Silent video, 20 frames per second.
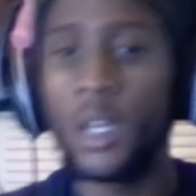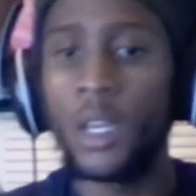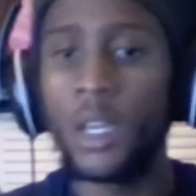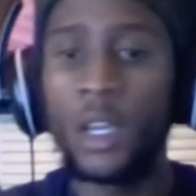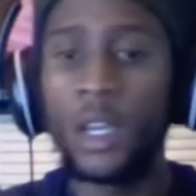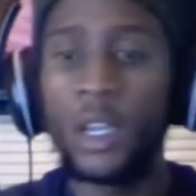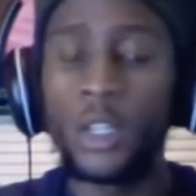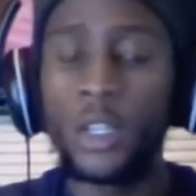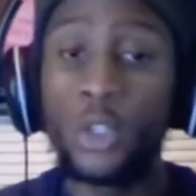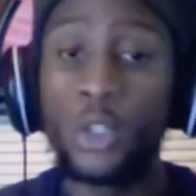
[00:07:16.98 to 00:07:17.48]

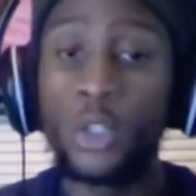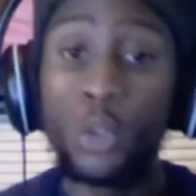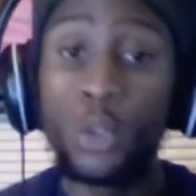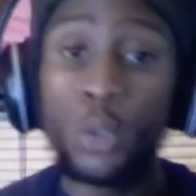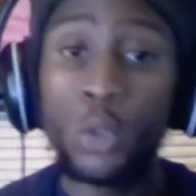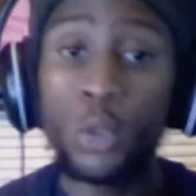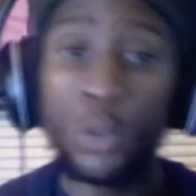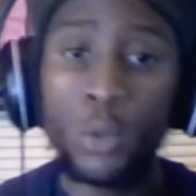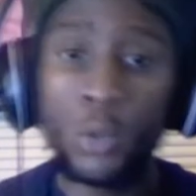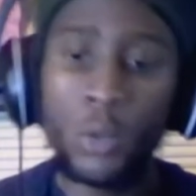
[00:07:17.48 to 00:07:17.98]

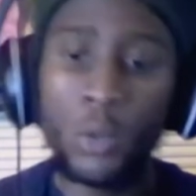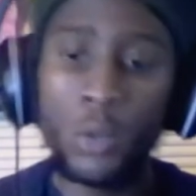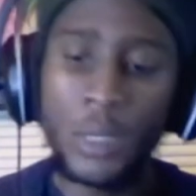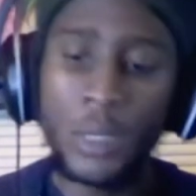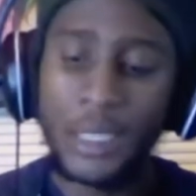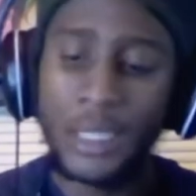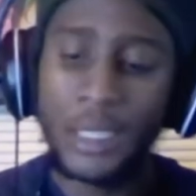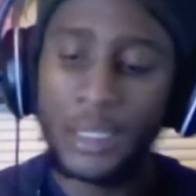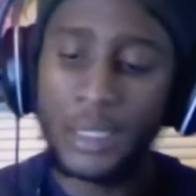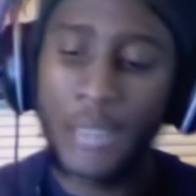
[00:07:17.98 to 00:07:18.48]
You
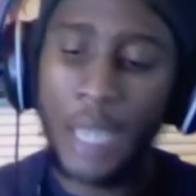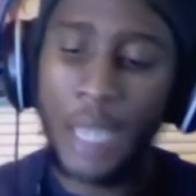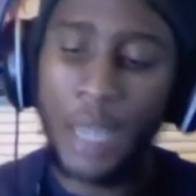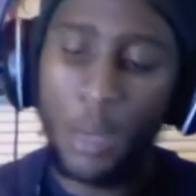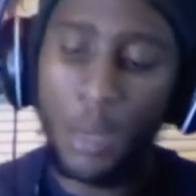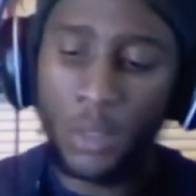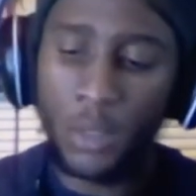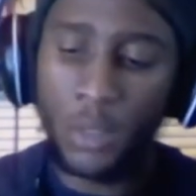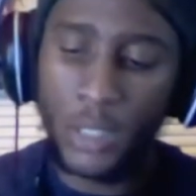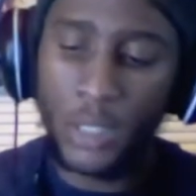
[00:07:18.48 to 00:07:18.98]
cannot
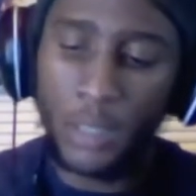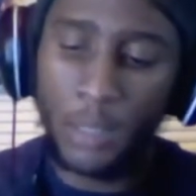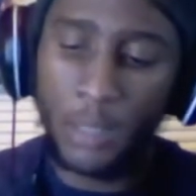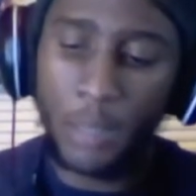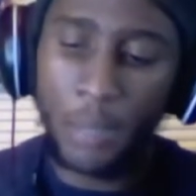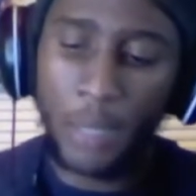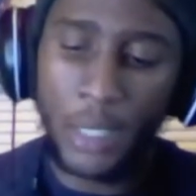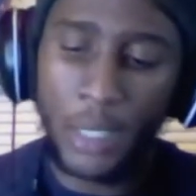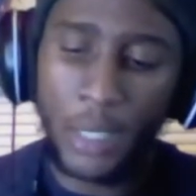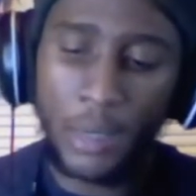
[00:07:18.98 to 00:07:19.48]
want to get
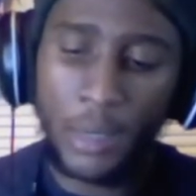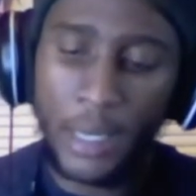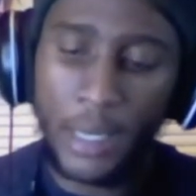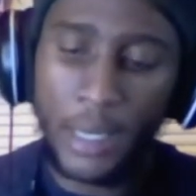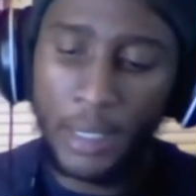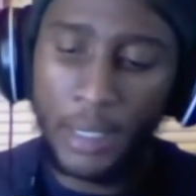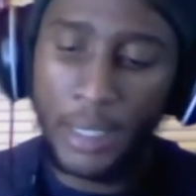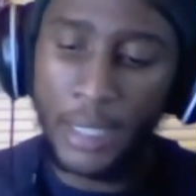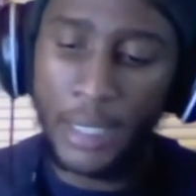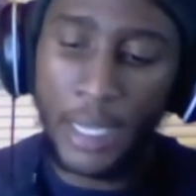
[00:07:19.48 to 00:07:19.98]
better at a
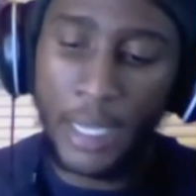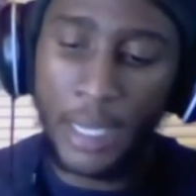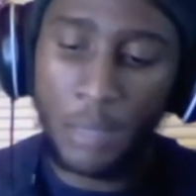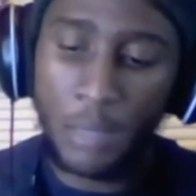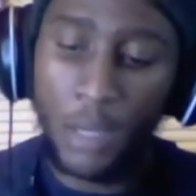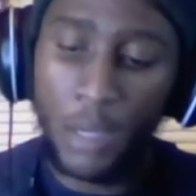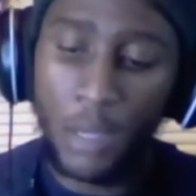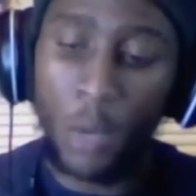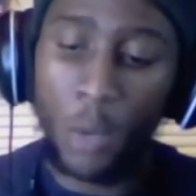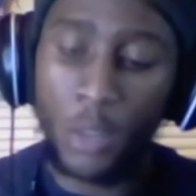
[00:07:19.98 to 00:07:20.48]
game,
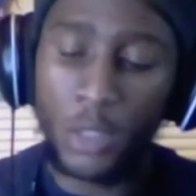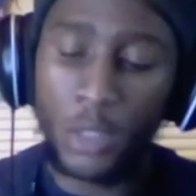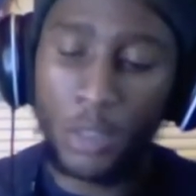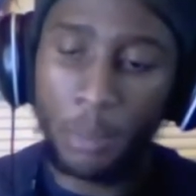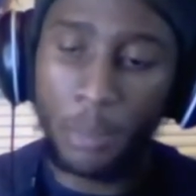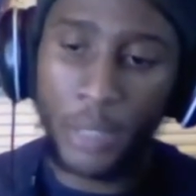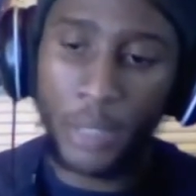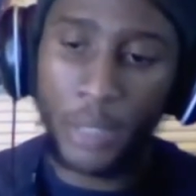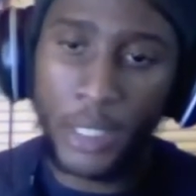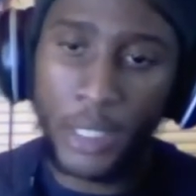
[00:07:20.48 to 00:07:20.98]
want to
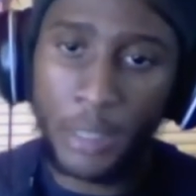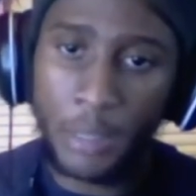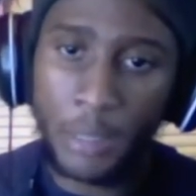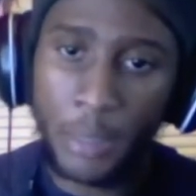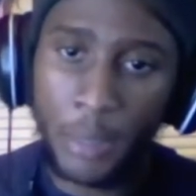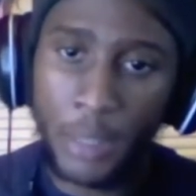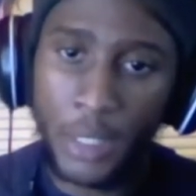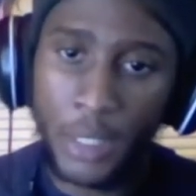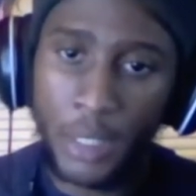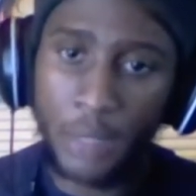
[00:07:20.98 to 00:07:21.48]
play it
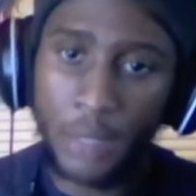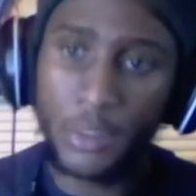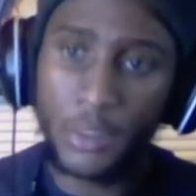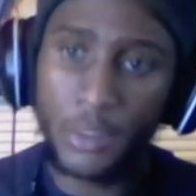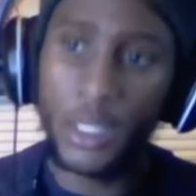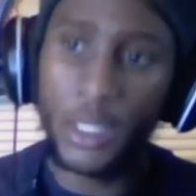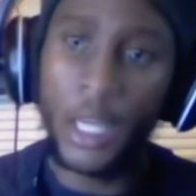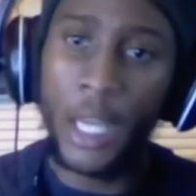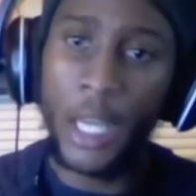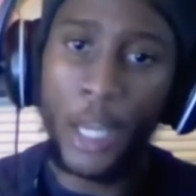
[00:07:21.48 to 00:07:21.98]
competitively,
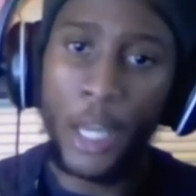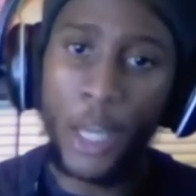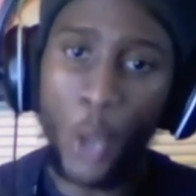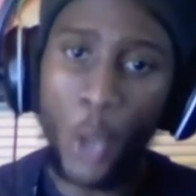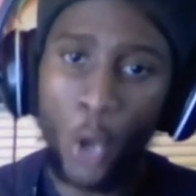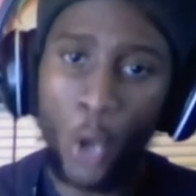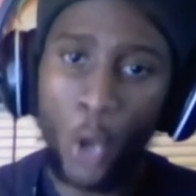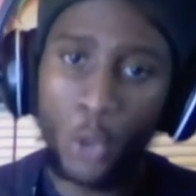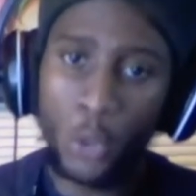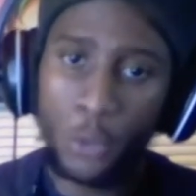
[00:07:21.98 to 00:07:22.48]
and
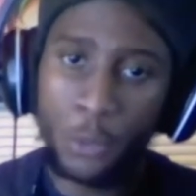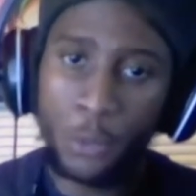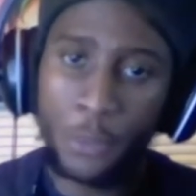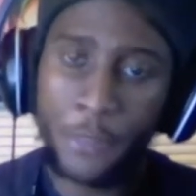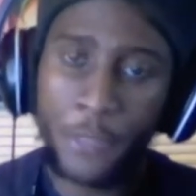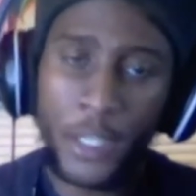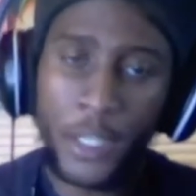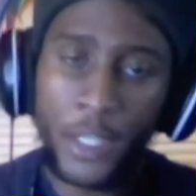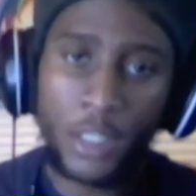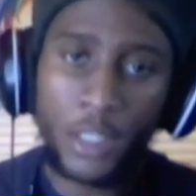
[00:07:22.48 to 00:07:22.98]
all you
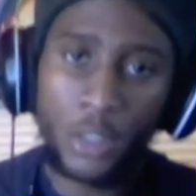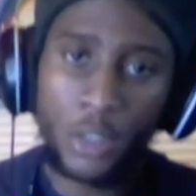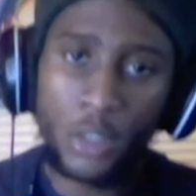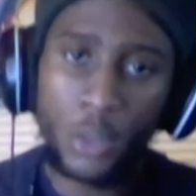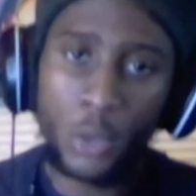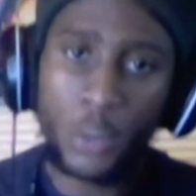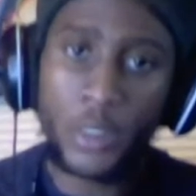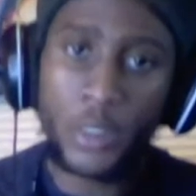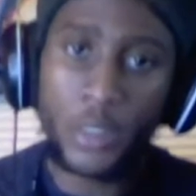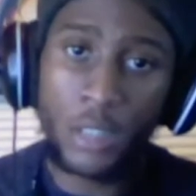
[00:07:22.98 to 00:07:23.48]
fucking do
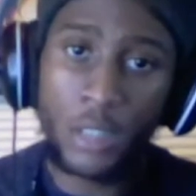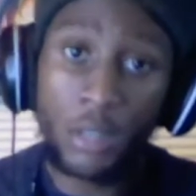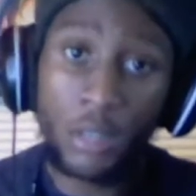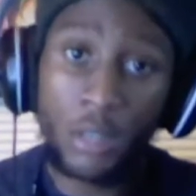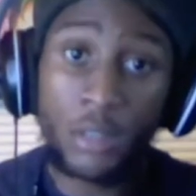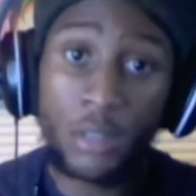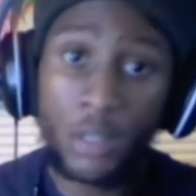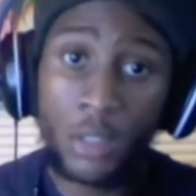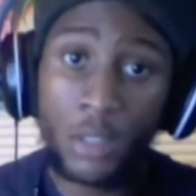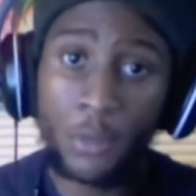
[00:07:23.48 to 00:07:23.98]
is tell
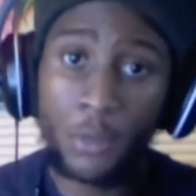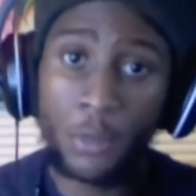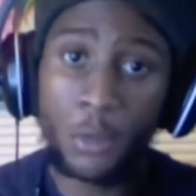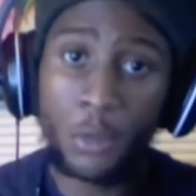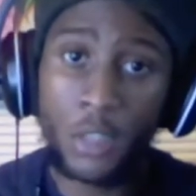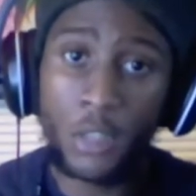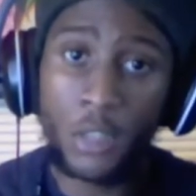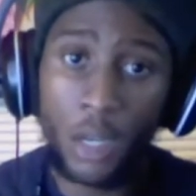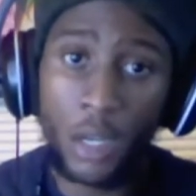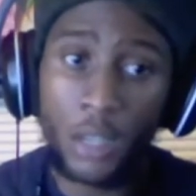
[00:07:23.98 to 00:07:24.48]
yourself you
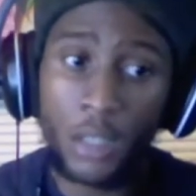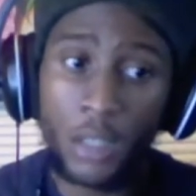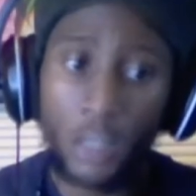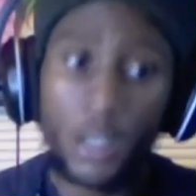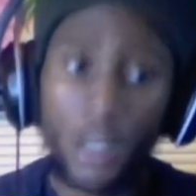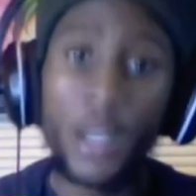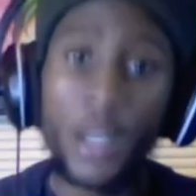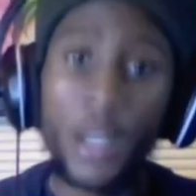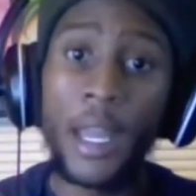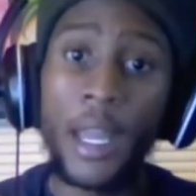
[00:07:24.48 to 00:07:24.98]
suck.
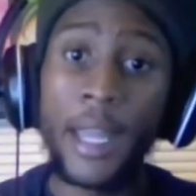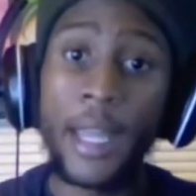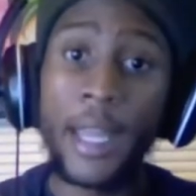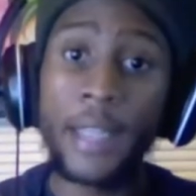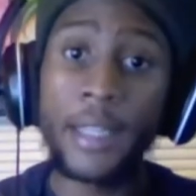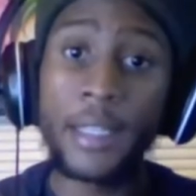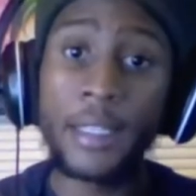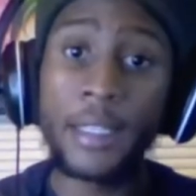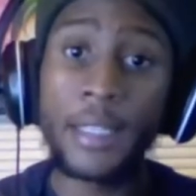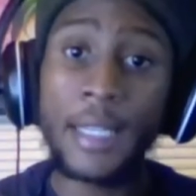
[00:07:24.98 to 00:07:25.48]

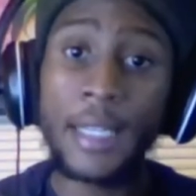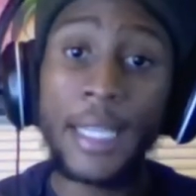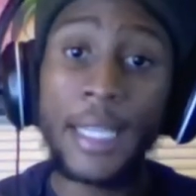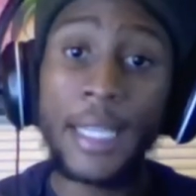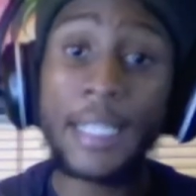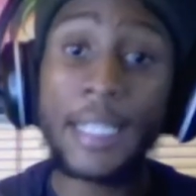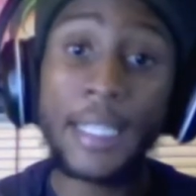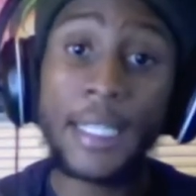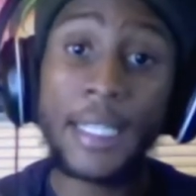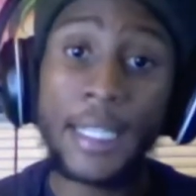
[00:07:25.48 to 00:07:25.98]
And
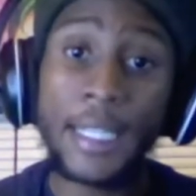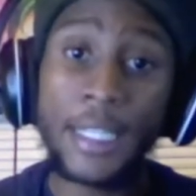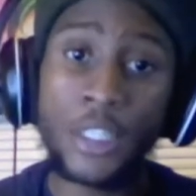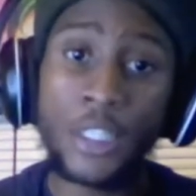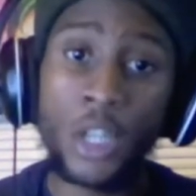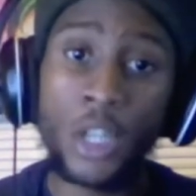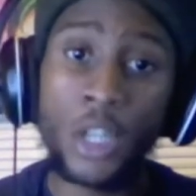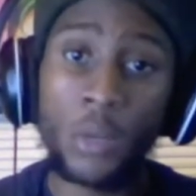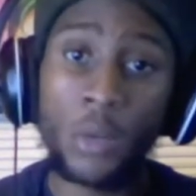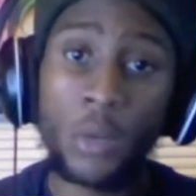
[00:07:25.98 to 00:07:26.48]
anything in that
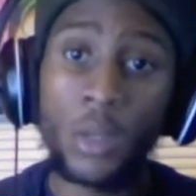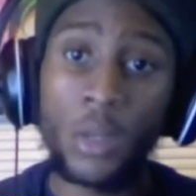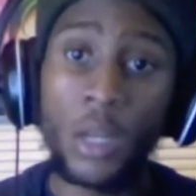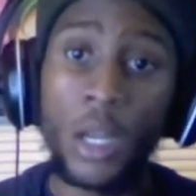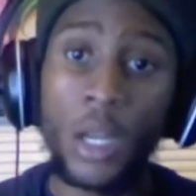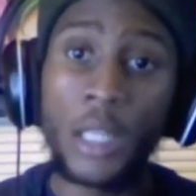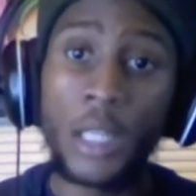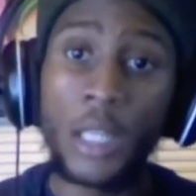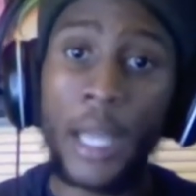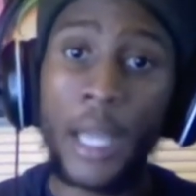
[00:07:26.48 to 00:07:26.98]
genre.
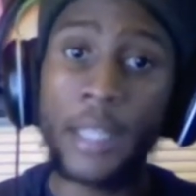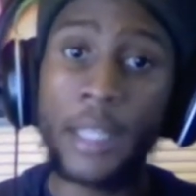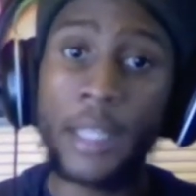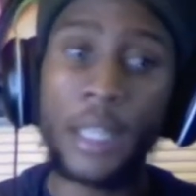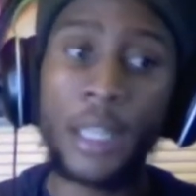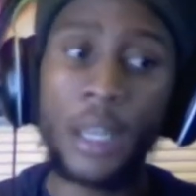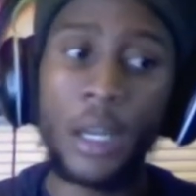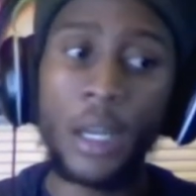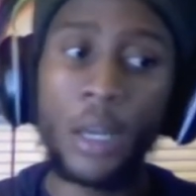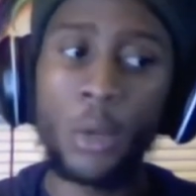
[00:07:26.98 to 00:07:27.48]
Like, we